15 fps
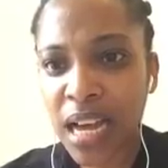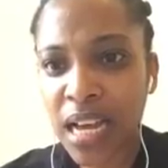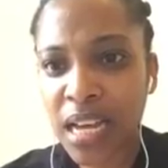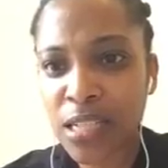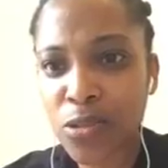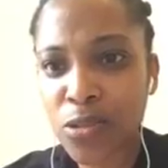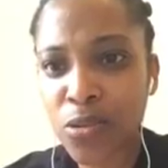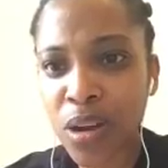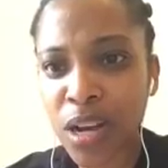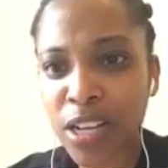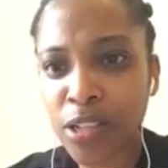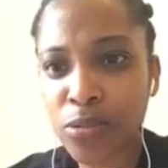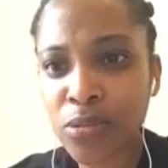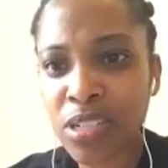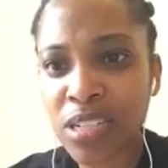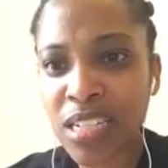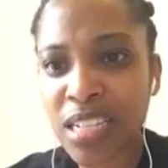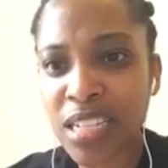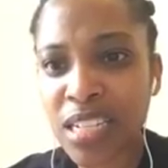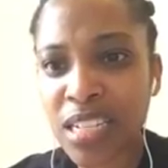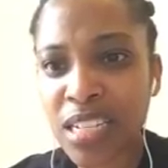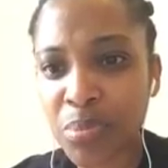So acute
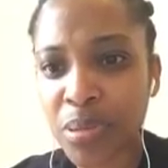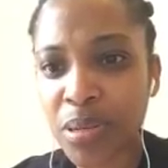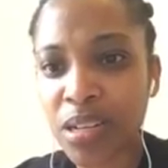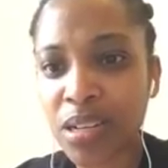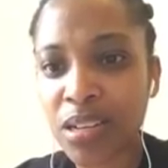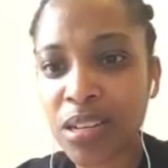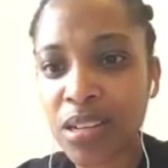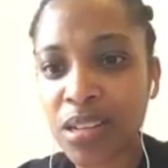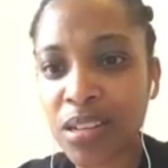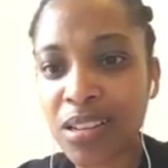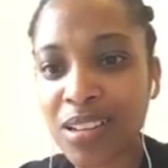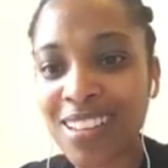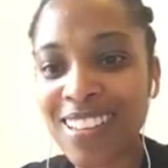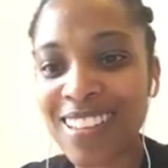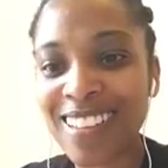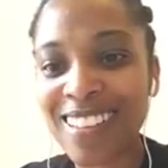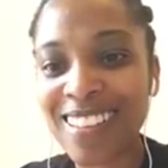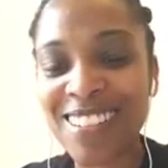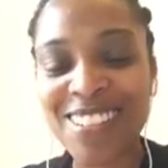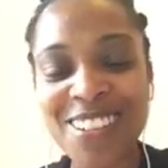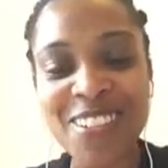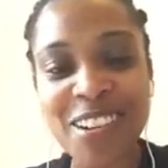DISP.
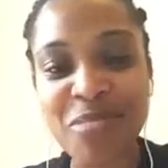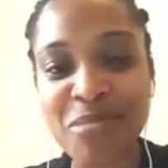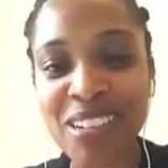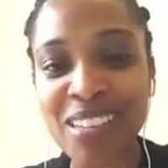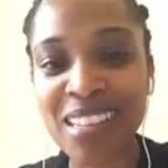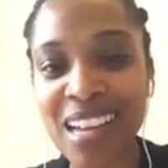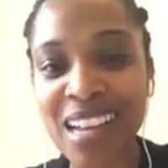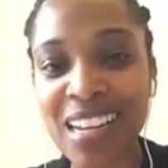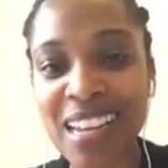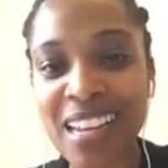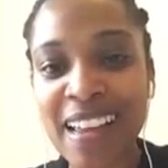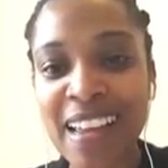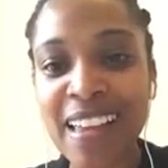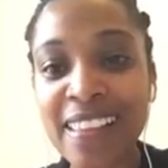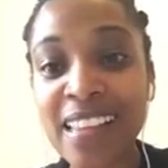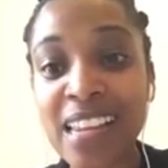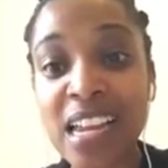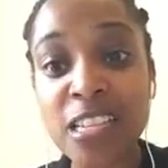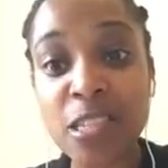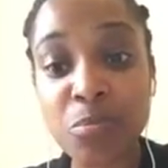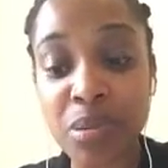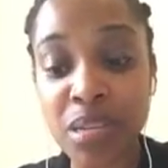Sorry about that. And the
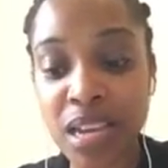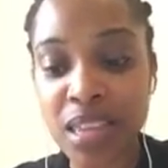last P, I